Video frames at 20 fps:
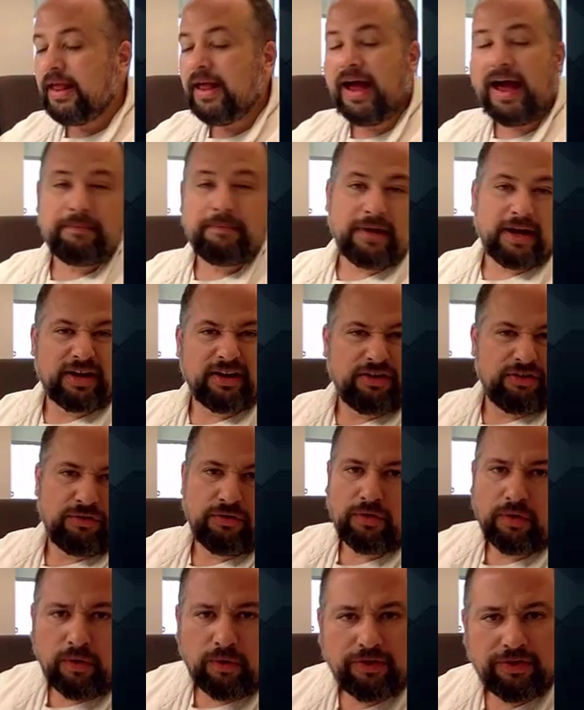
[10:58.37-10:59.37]
I'm not going to do
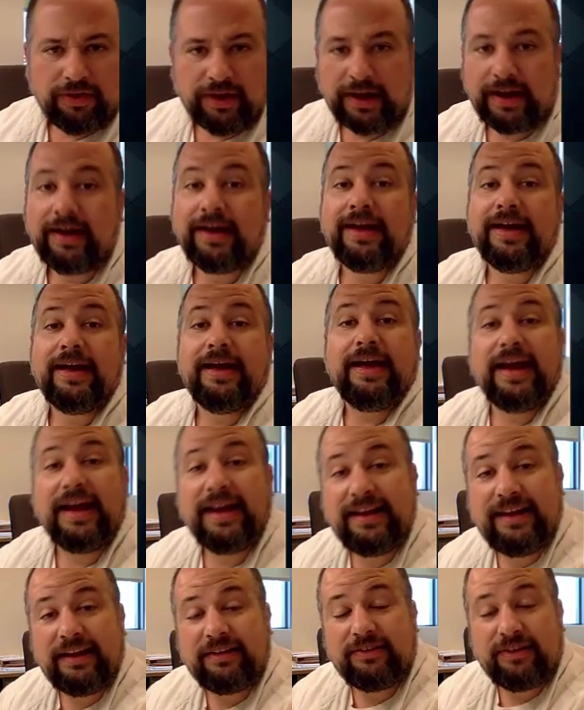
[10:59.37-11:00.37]
the whole thing.
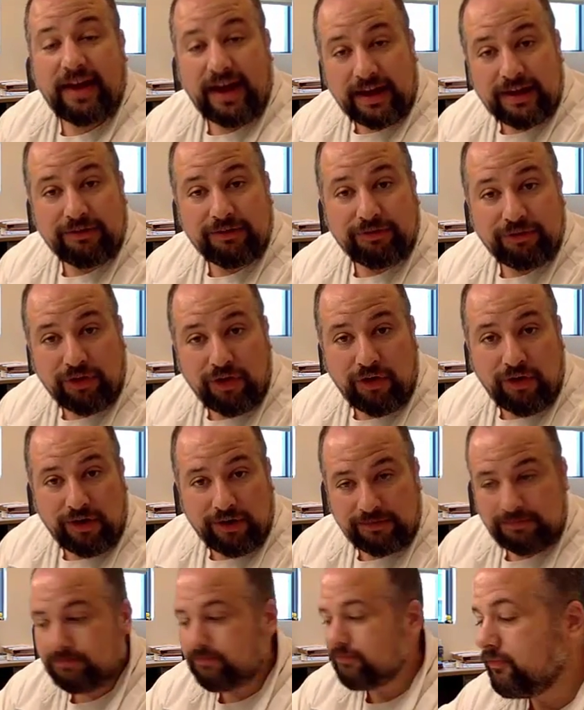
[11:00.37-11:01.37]
It gets kind of
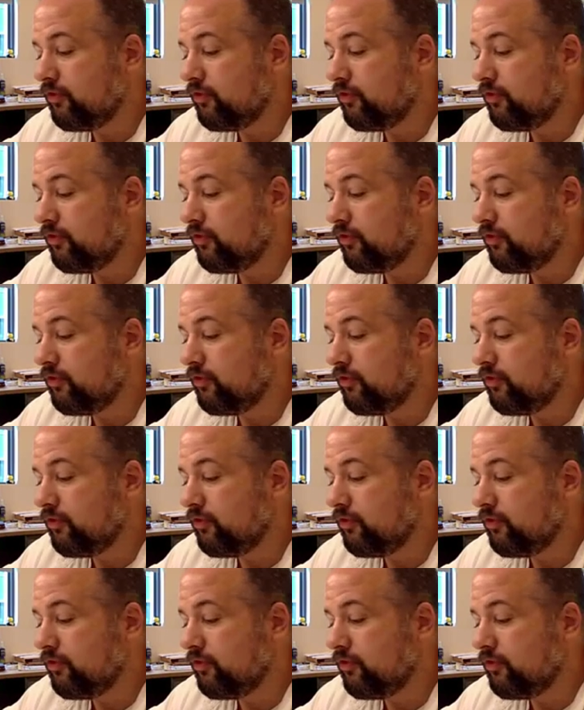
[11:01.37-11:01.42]
long.